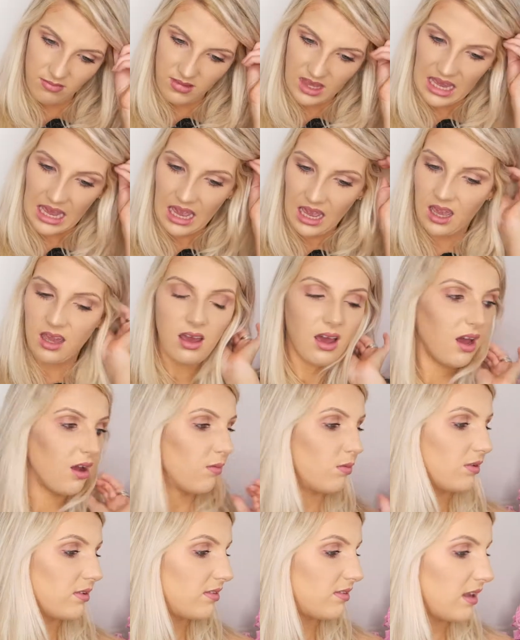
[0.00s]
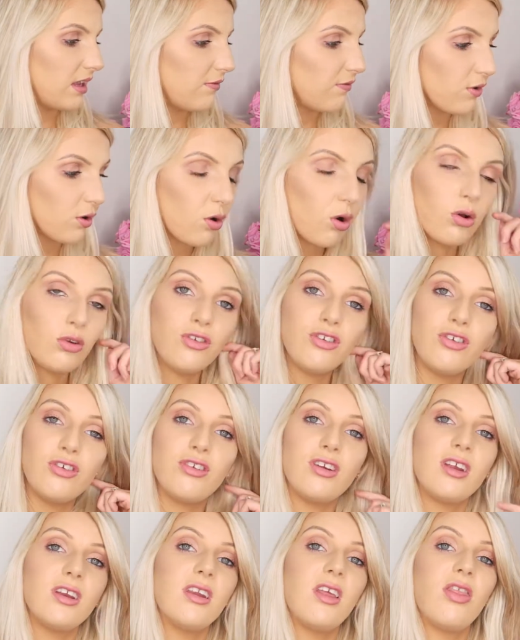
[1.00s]
yeah, I would say for
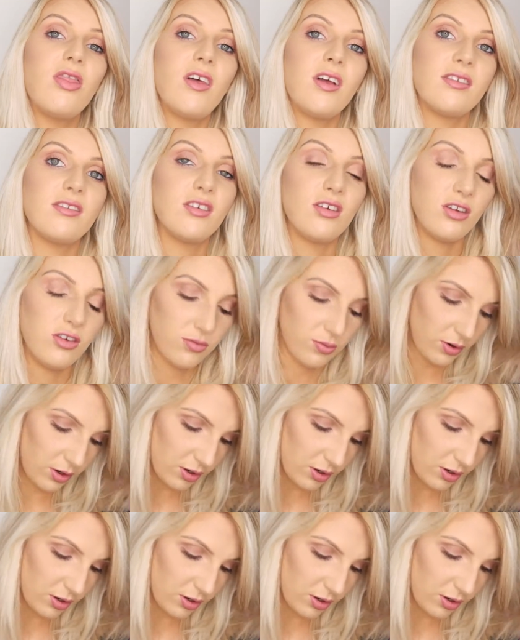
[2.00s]
contouring, that's a good